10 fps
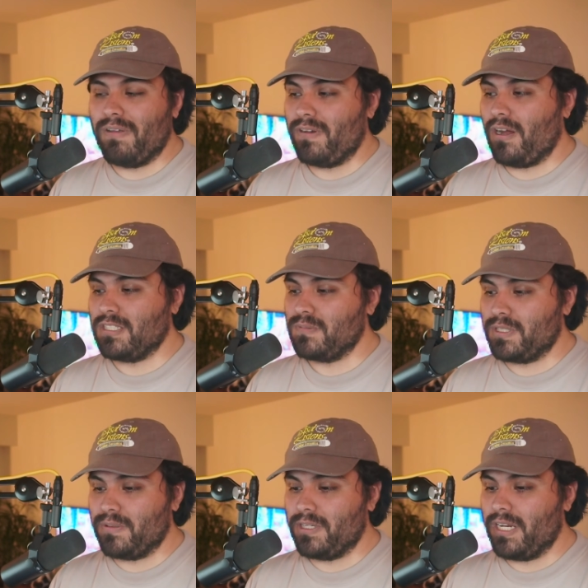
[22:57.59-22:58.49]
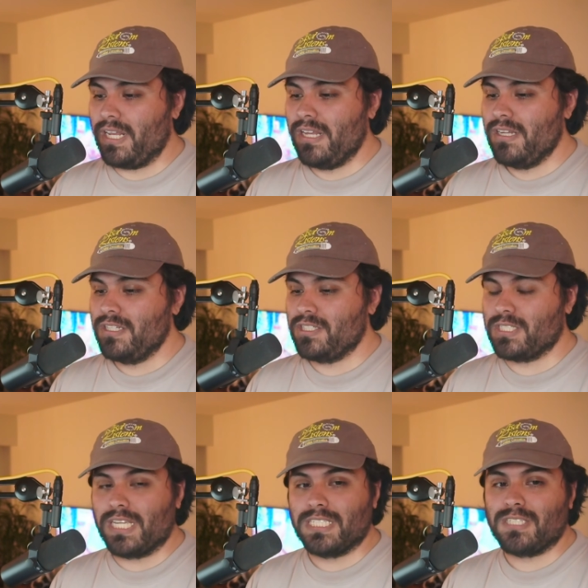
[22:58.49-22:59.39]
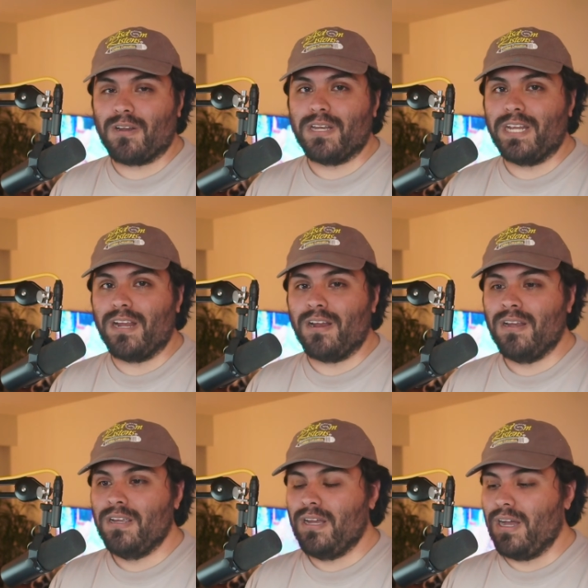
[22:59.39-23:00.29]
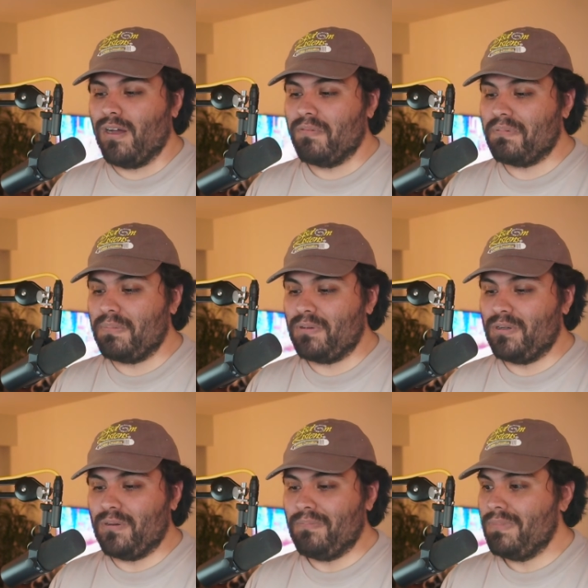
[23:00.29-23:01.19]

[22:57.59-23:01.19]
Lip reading: We have an awesome community just getting started here with people who